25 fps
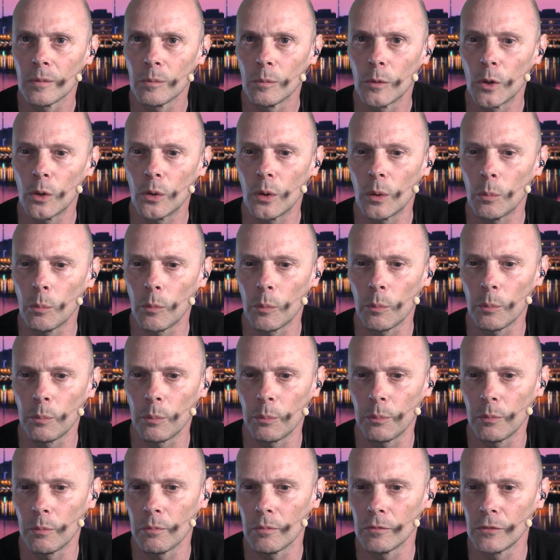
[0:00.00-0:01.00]
or
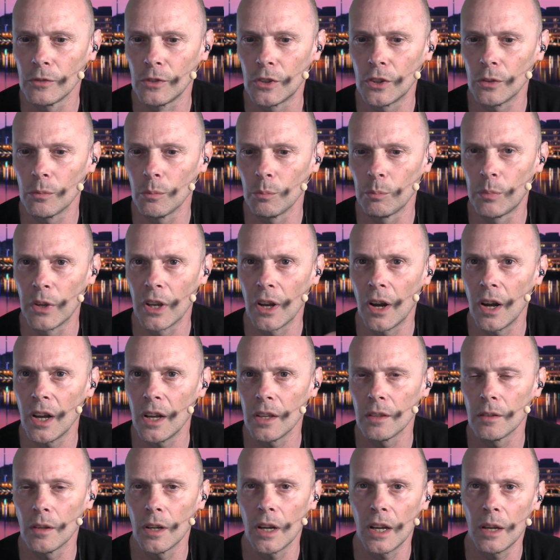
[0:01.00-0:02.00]

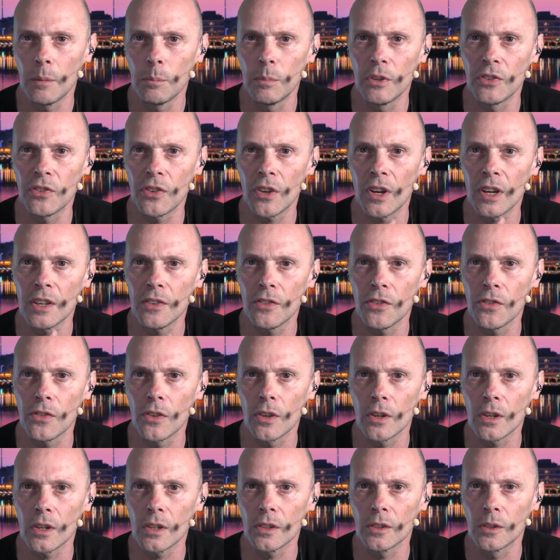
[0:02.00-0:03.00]
besides
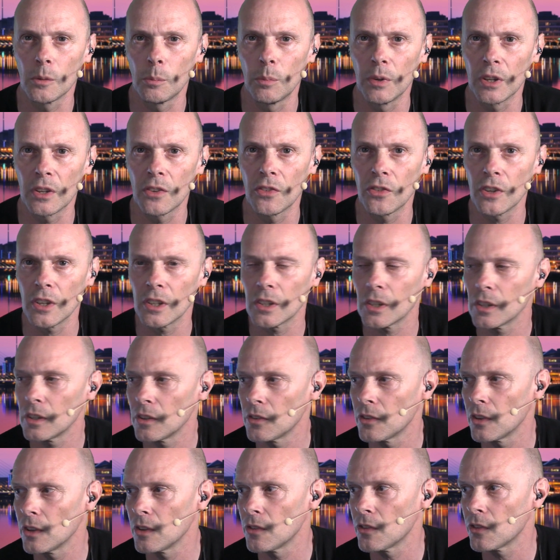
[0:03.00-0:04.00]
the big
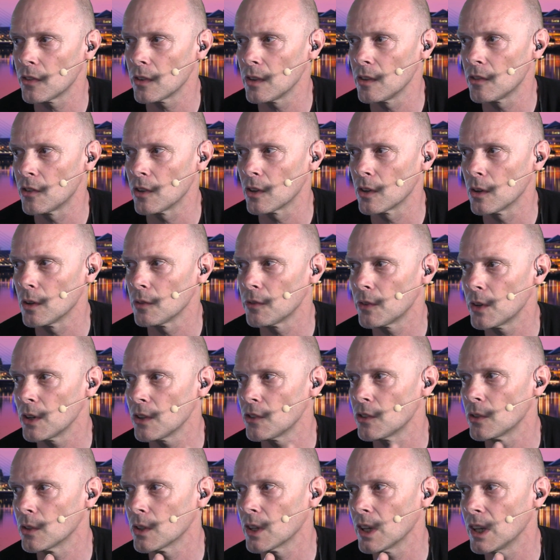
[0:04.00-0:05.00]
cities? Is the
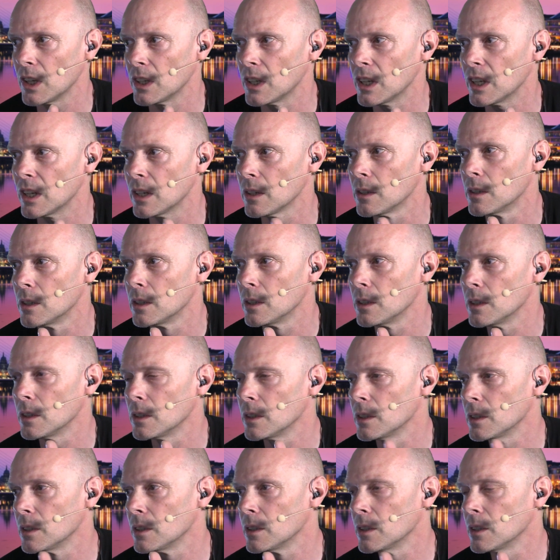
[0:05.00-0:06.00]
coverage okay there?
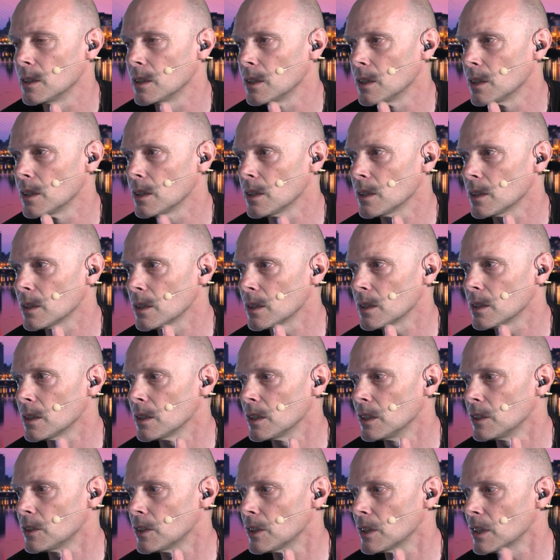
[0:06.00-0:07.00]

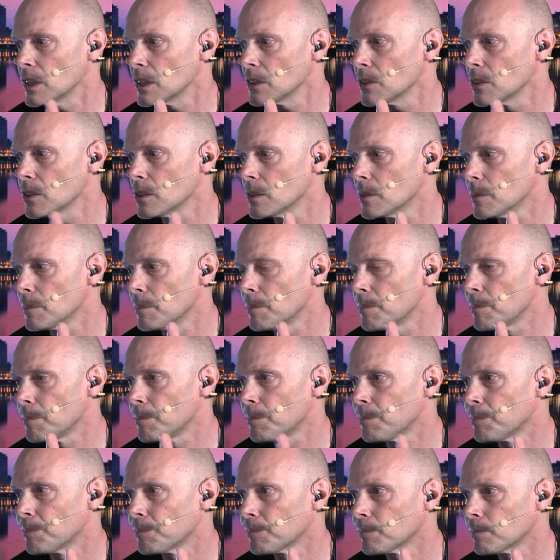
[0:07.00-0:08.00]
Internet,
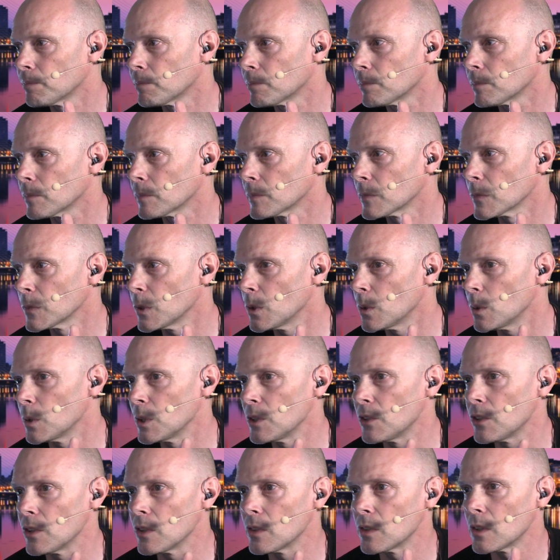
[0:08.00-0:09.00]
or
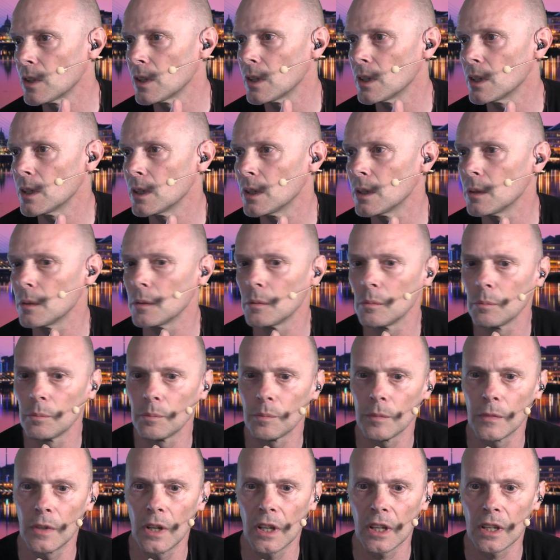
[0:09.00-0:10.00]
is it
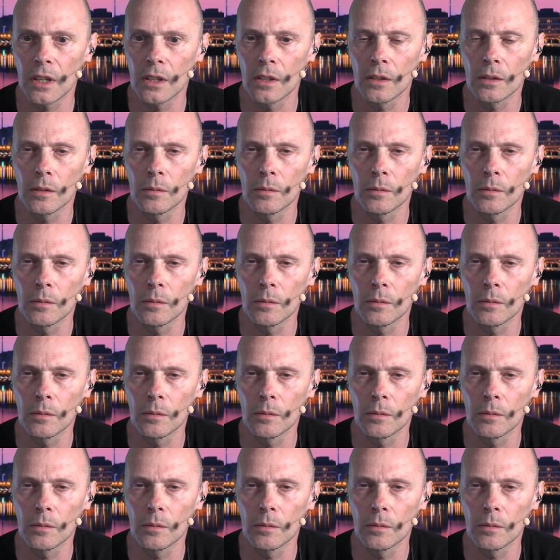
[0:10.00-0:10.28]
like